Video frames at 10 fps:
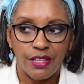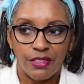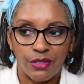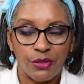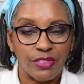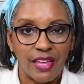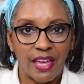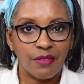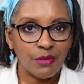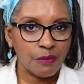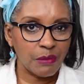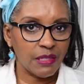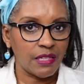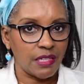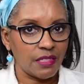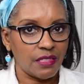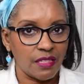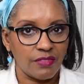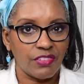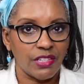So that will be in
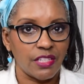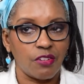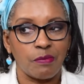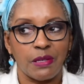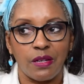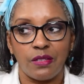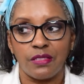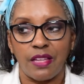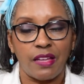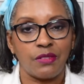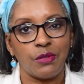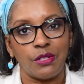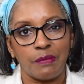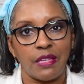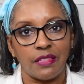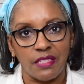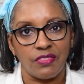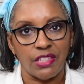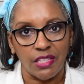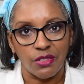another video because I don't want to make this
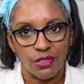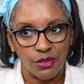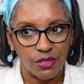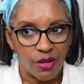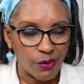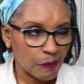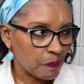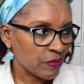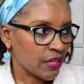video too long.